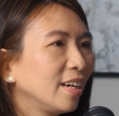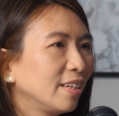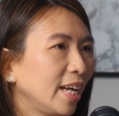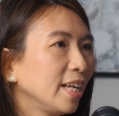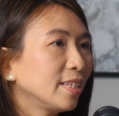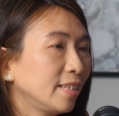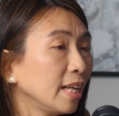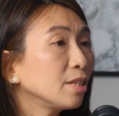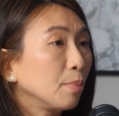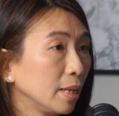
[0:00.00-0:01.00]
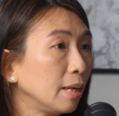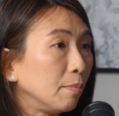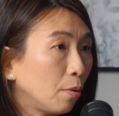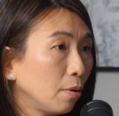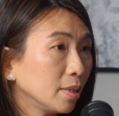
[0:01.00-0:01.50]
That's really
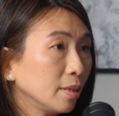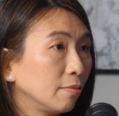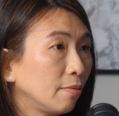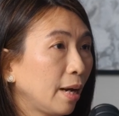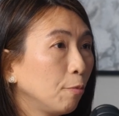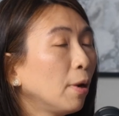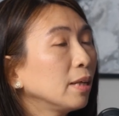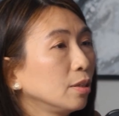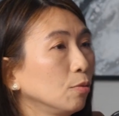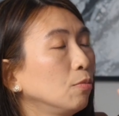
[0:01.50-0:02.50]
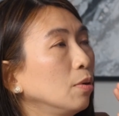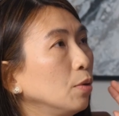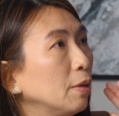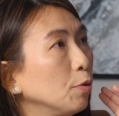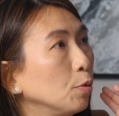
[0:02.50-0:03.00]
important, right?
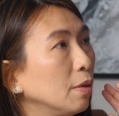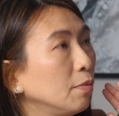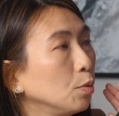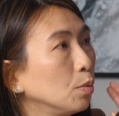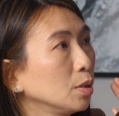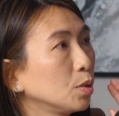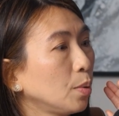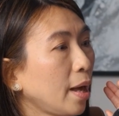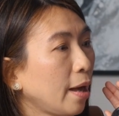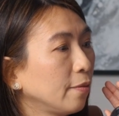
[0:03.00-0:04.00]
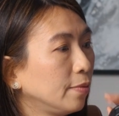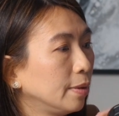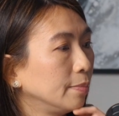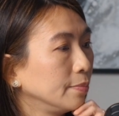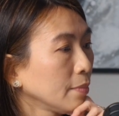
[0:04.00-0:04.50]
If you were to have
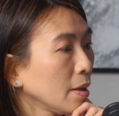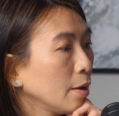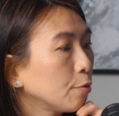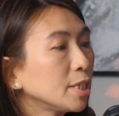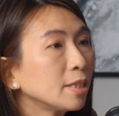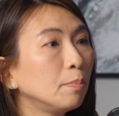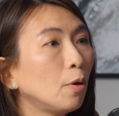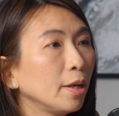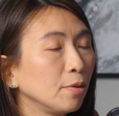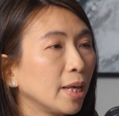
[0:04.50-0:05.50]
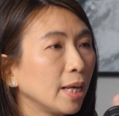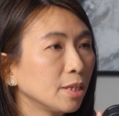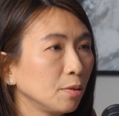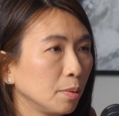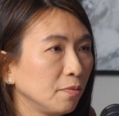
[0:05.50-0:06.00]
crystal ball and you
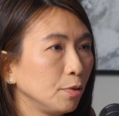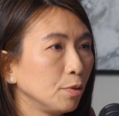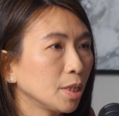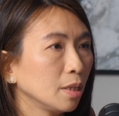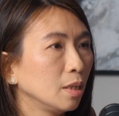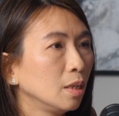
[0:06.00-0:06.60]
gaze into the future,